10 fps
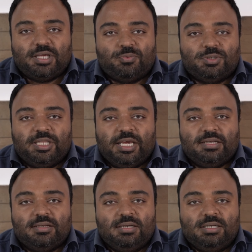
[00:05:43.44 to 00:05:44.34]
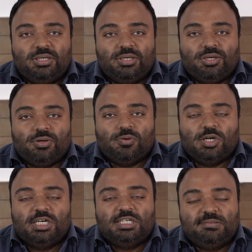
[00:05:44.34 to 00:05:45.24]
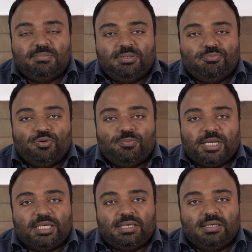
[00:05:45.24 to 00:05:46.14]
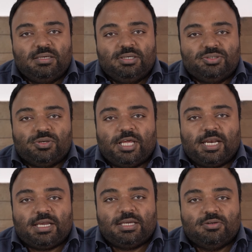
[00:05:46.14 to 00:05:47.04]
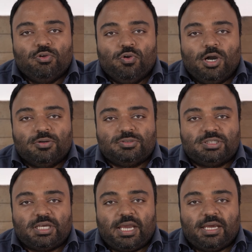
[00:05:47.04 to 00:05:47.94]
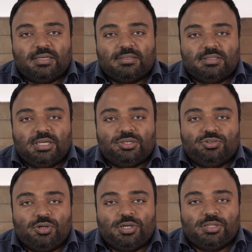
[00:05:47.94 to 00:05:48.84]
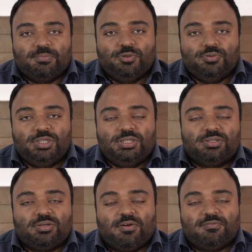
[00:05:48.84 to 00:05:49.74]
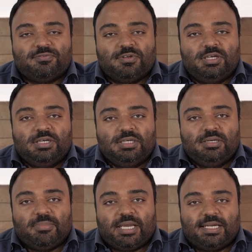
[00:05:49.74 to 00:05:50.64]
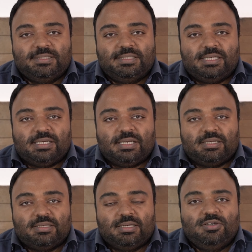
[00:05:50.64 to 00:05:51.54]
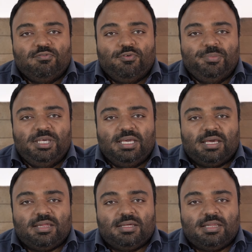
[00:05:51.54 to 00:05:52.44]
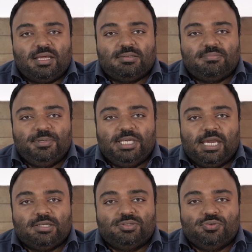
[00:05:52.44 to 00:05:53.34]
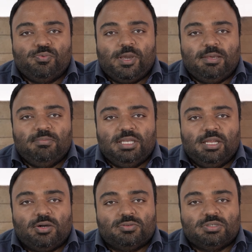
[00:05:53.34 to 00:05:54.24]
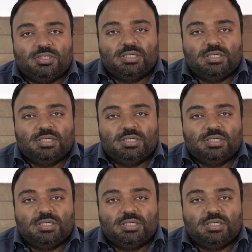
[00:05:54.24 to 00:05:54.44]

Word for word: that would then, you know, earn me more money, so that I can go out and enjoy the beauties of my country again. For me, I think that began to weigh me down.